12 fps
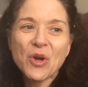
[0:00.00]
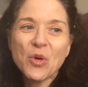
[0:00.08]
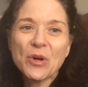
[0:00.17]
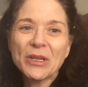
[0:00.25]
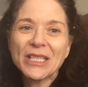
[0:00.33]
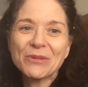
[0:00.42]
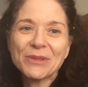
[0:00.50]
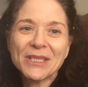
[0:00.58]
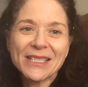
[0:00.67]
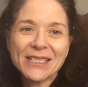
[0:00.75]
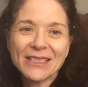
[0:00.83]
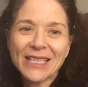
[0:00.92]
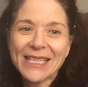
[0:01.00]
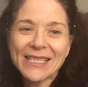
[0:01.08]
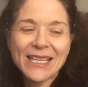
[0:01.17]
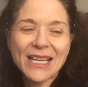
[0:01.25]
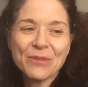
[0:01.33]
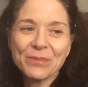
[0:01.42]
Corning was this
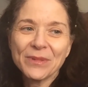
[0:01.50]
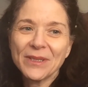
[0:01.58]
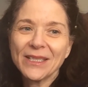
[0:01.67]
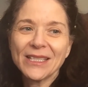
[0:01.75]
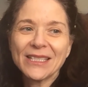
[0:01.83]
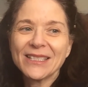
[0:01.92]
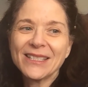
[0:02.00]
glass company that